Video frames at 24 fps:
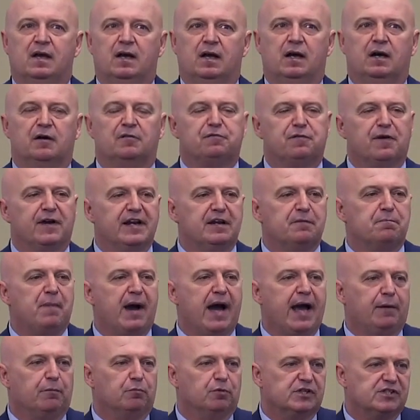A friend of
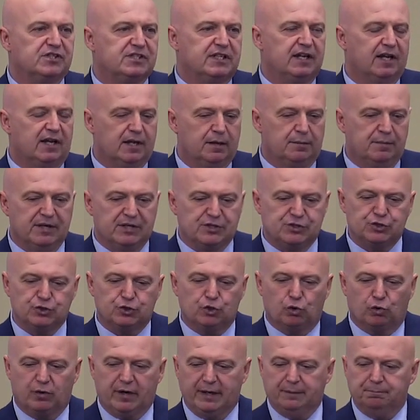mine was telling me a
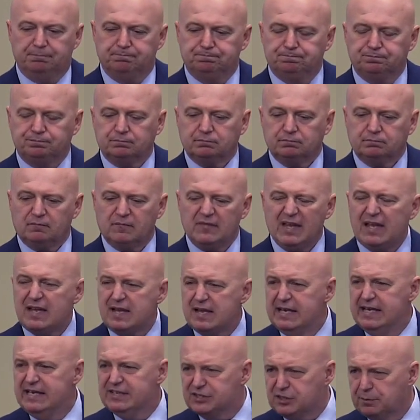story.
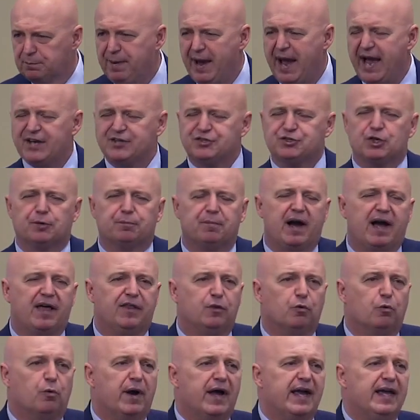He's a pastor, by
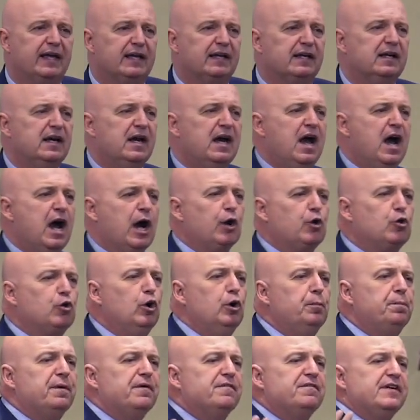the way, and a
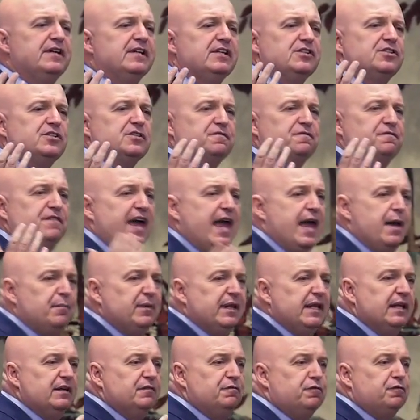group of his
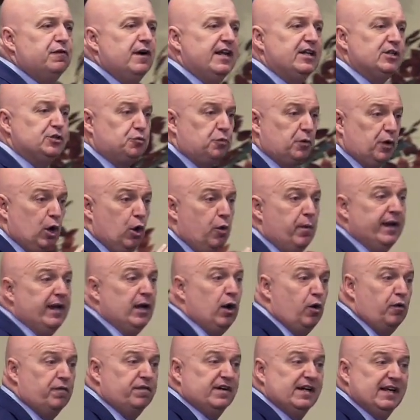family and friends were going
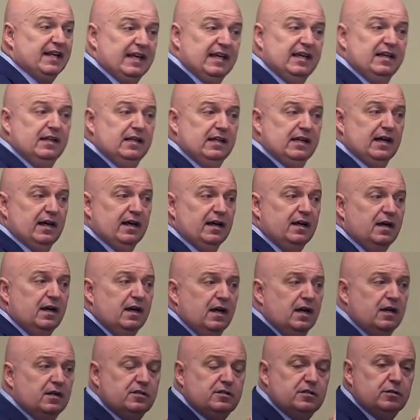over to India
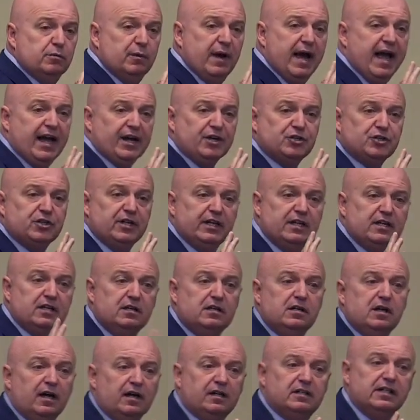to actually
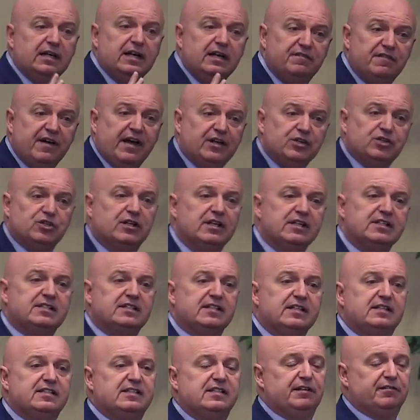conduct an
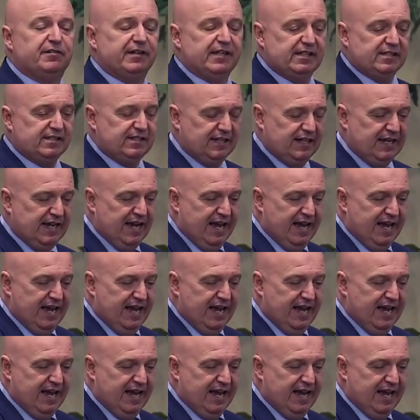evangelistic series.